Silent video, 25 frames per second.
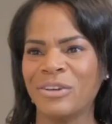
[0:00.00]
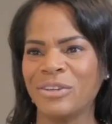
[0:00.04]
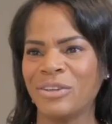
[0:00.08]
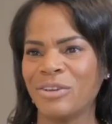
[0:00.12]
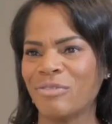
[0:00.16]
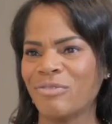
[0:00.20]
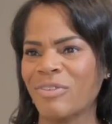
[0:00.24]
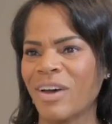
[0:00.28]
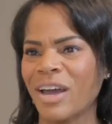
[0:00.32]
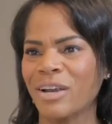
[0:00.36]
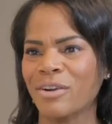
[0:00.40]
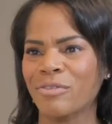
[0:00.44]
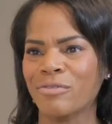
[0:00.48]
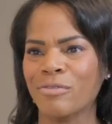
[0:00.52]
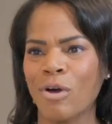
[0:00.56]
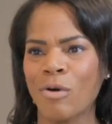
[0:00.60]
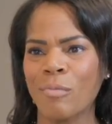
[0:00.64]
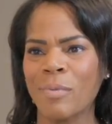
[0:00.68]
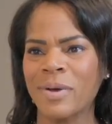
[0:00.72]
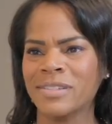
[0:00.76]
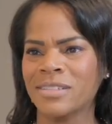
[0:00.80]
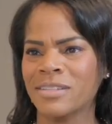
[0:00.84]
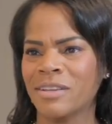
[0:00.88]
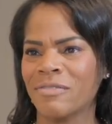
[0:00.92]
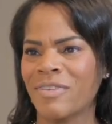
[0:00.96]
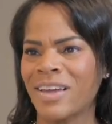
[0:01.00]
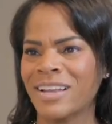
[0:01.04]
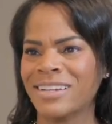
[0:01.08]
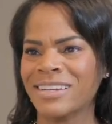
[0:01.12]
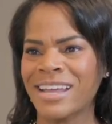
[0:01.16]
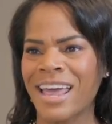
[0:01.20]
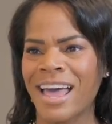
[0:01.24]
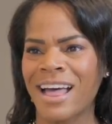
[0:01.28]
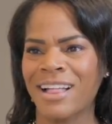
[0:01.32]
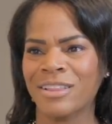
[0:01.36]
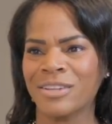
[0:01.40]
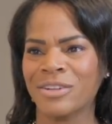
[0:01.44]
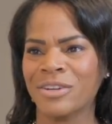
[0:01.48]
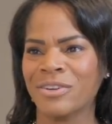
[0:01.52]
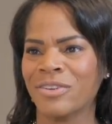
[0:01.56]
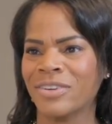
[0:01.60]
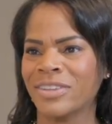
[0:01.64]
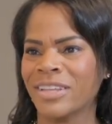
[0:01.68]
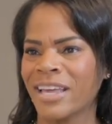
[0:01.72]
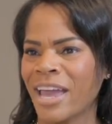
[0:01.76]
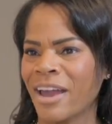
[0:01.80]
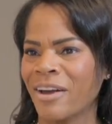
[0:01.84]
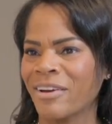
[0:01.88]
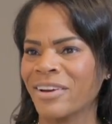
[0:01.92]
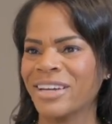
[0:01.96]
You'll find a robust event calendar in
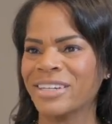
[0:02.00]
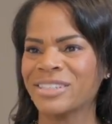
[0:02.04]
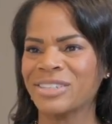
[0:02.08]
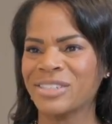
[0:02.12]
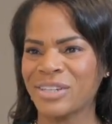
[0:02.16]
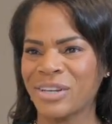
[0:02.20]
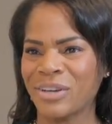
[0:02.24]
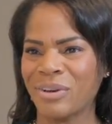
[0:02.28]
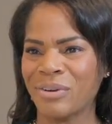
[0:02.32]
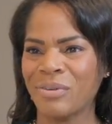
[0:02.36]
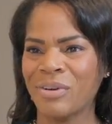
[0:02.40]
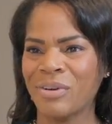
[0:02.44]
the area too.